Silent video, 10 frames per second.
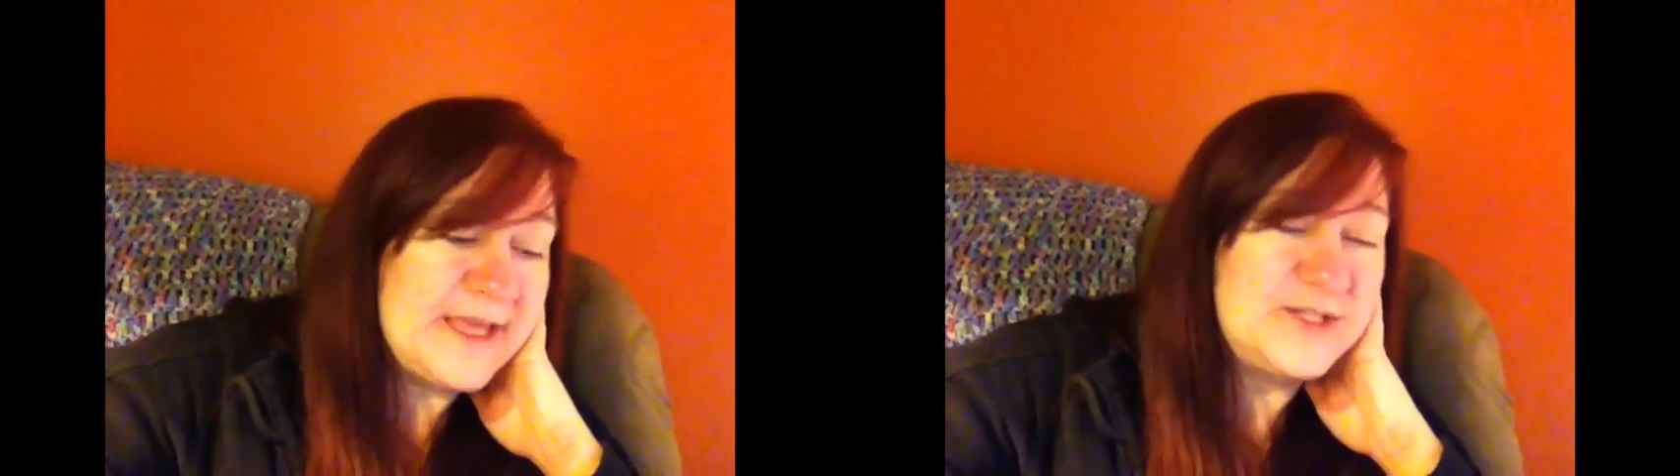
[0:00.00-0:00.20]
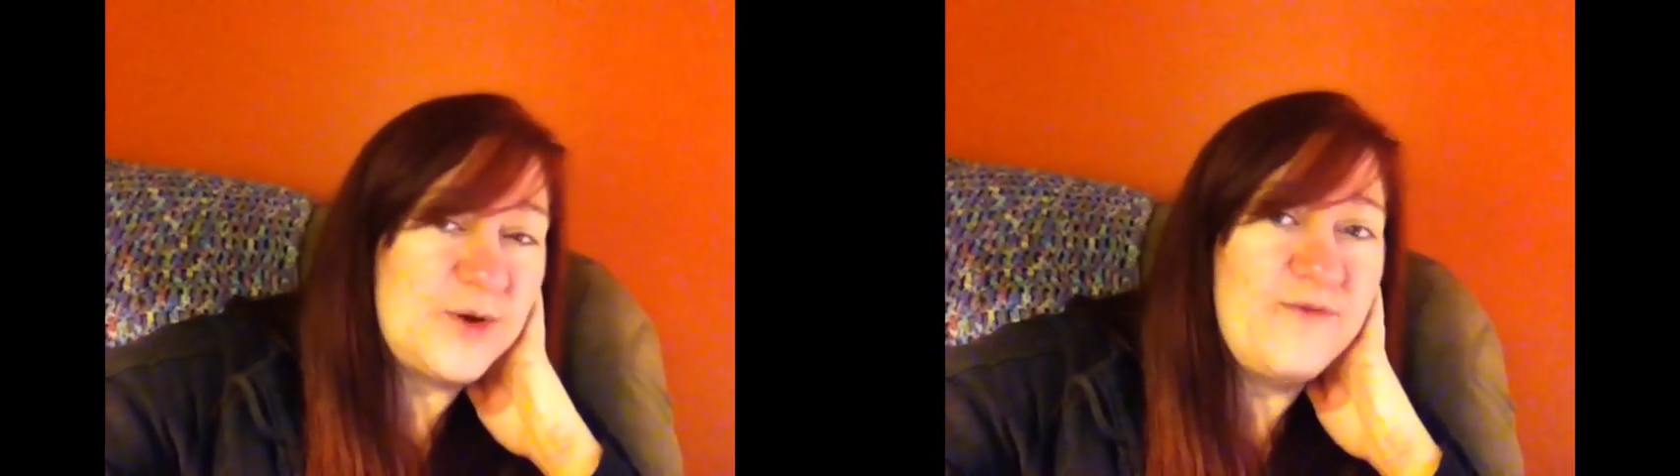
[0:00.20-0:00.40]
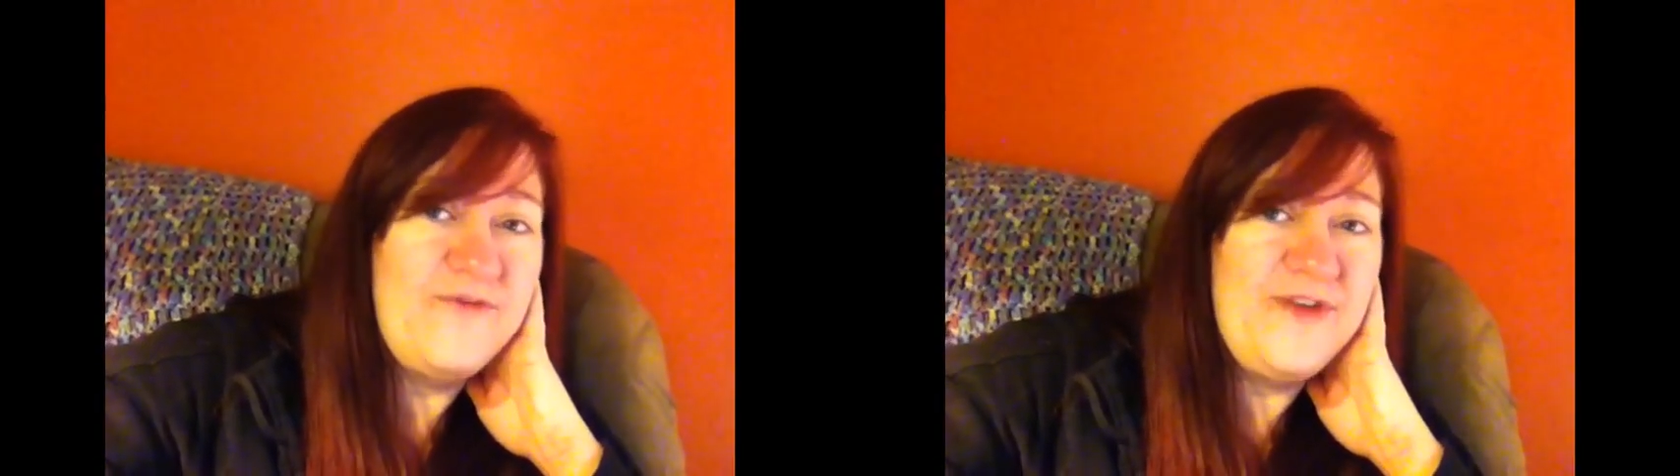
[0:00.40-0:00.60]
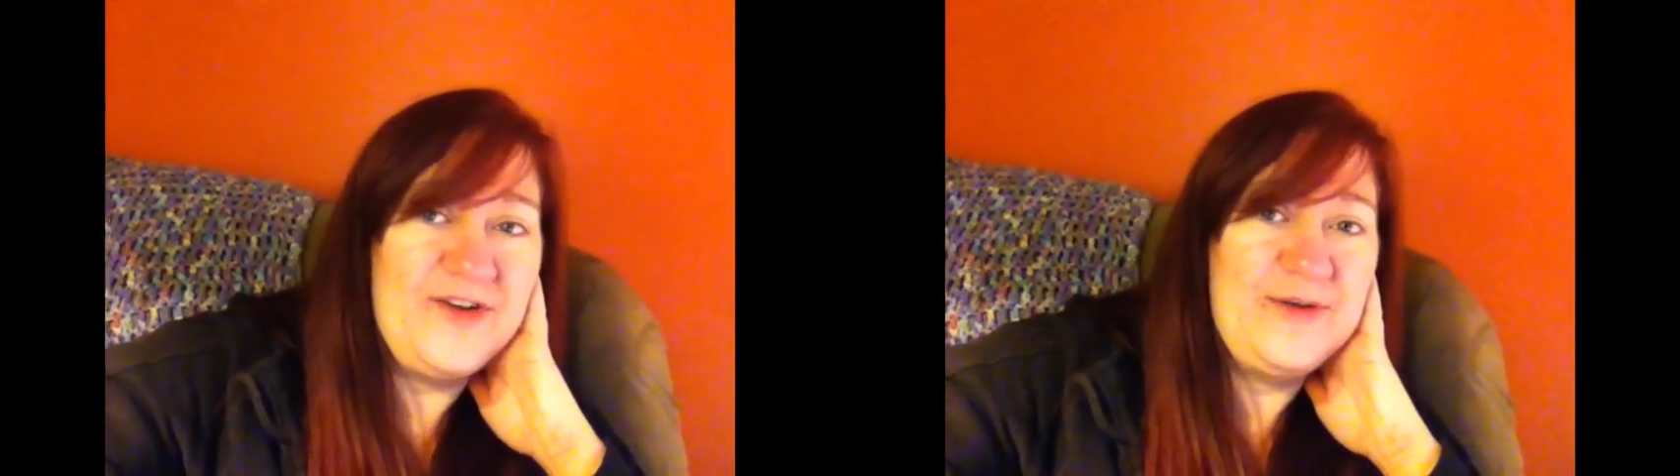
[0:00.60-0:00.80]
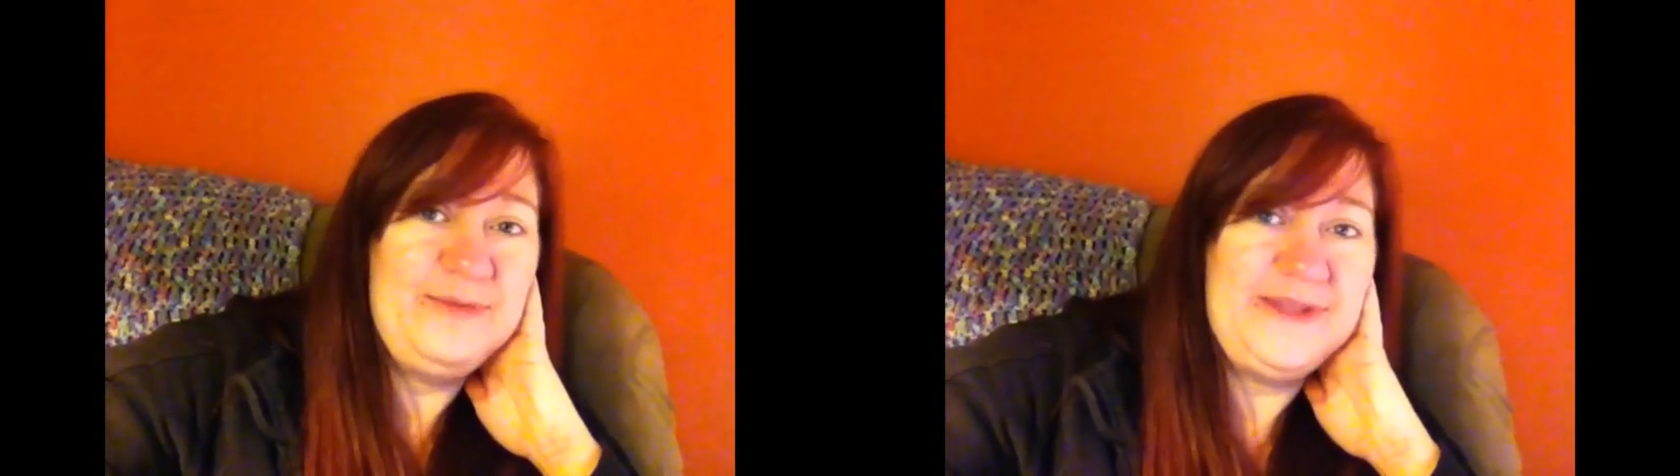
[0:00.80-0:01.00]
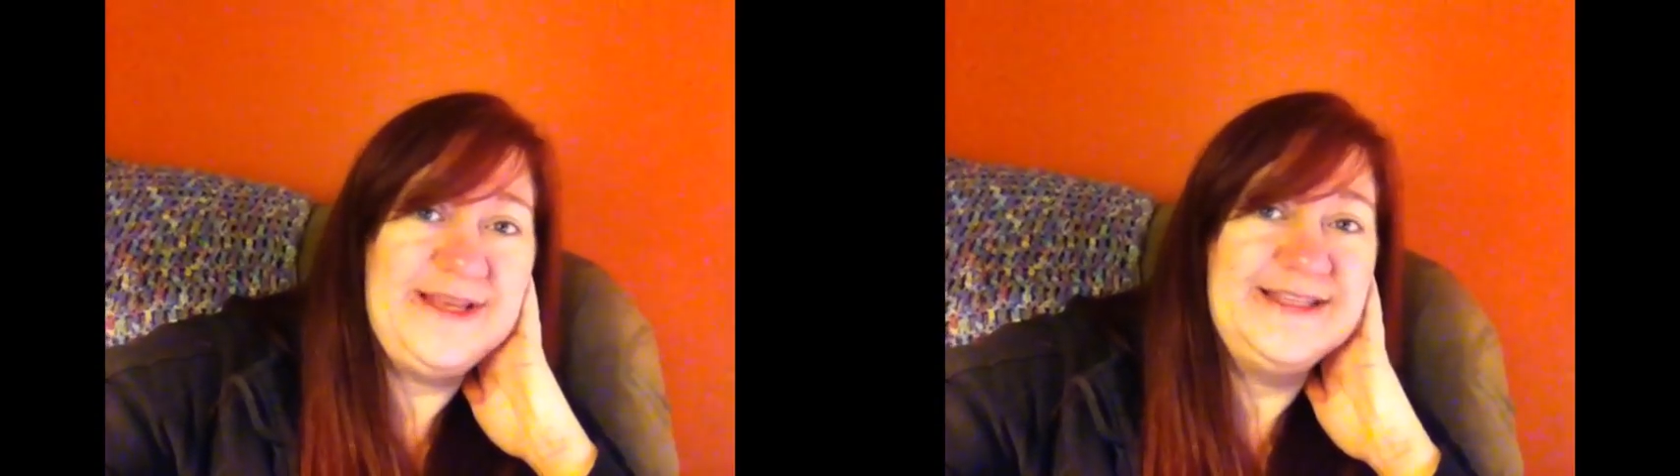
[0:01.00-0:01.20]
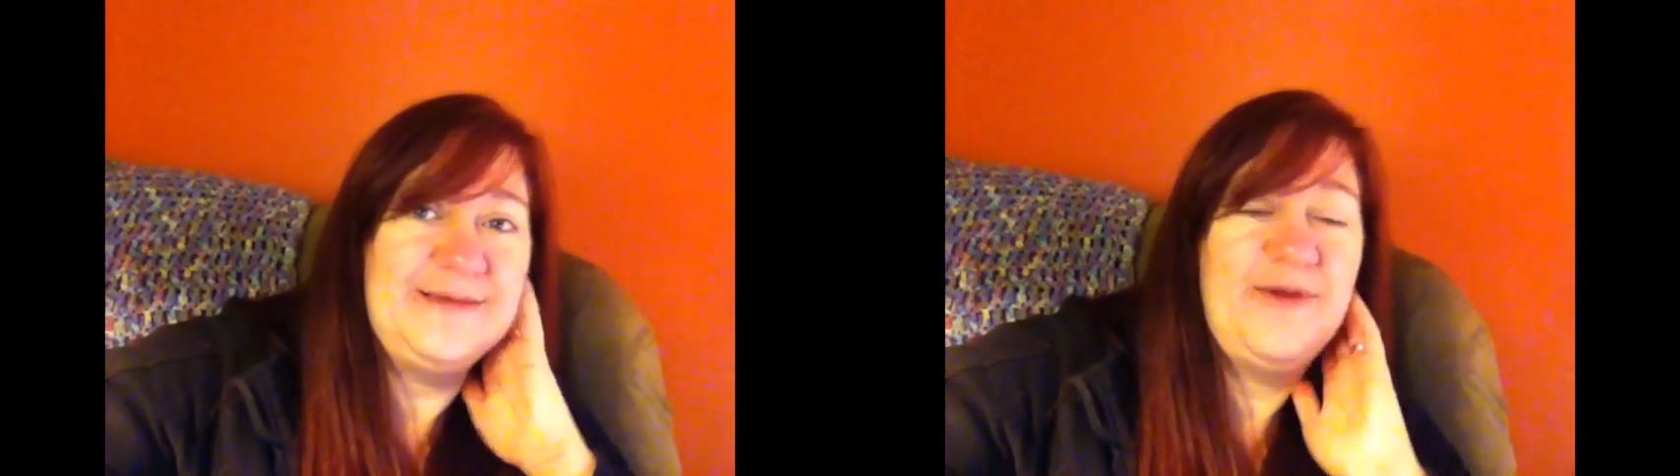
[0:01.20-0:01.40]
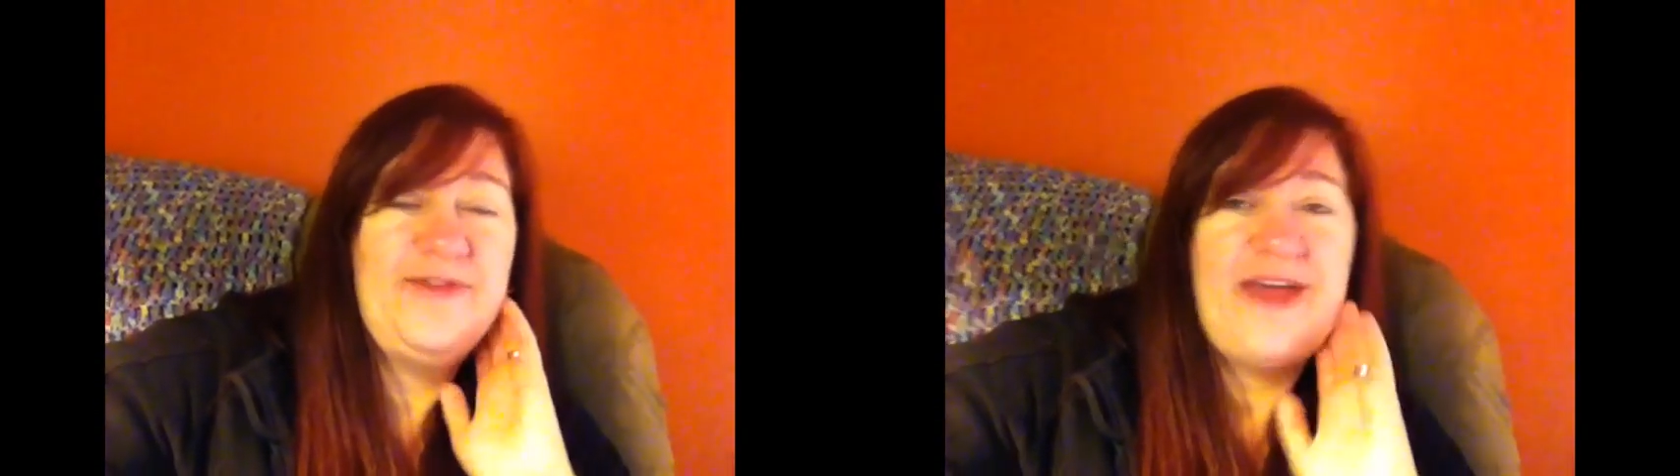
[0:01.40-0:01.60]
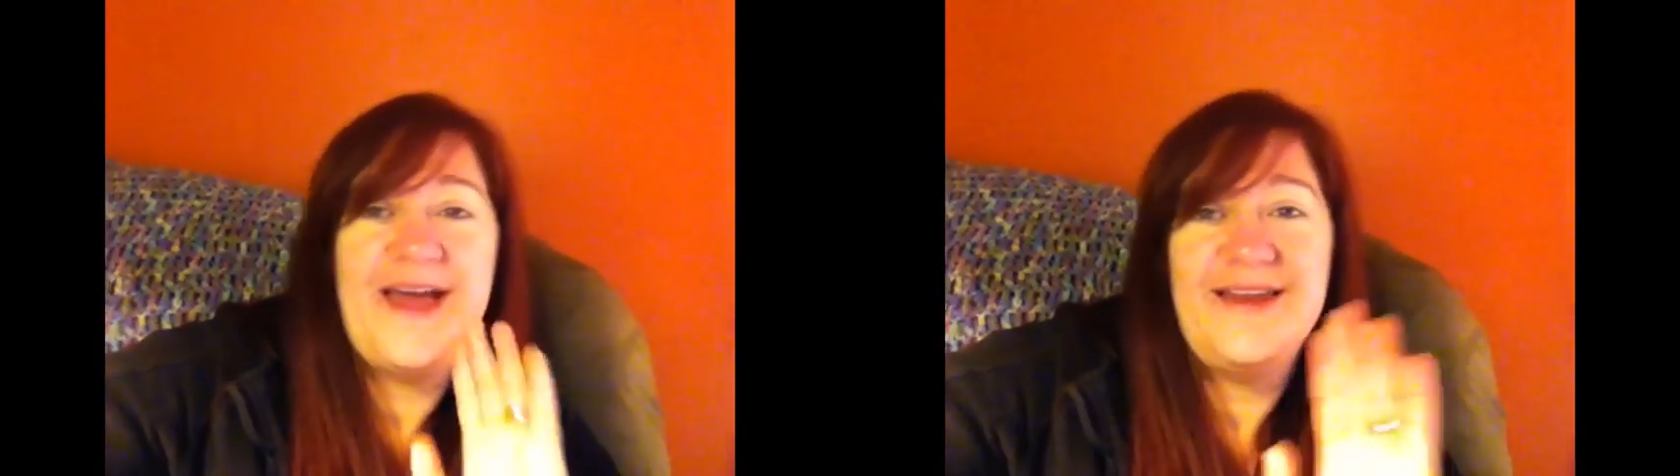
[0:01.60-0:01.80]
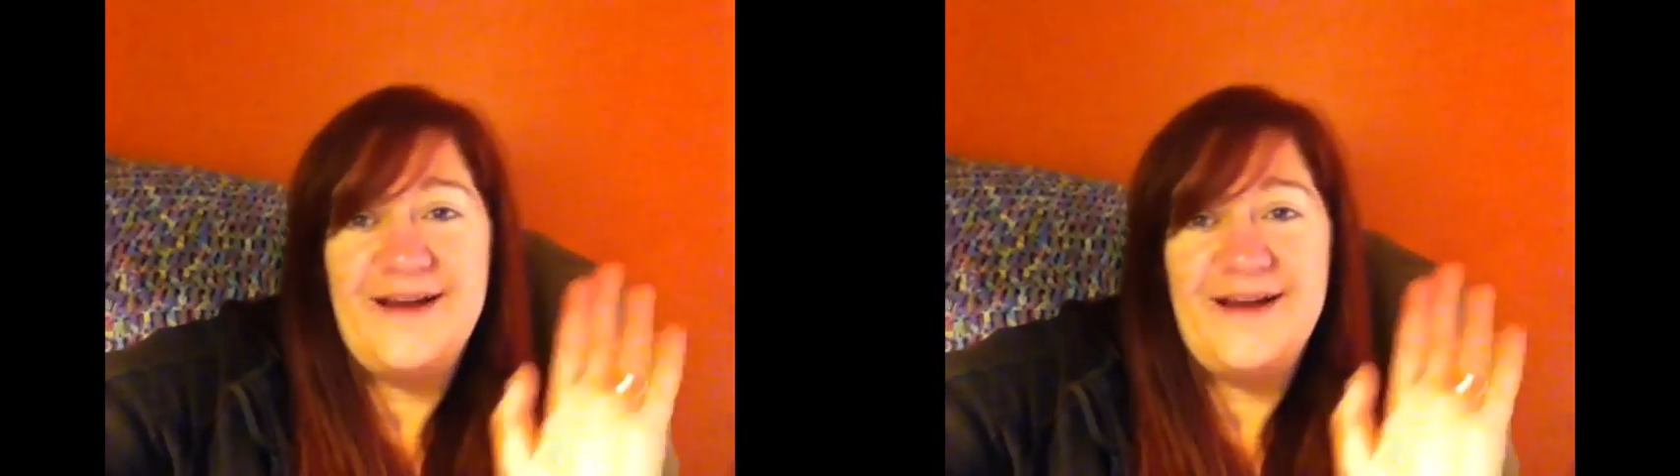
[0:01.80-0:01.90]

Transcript: So I'm very pleased about that.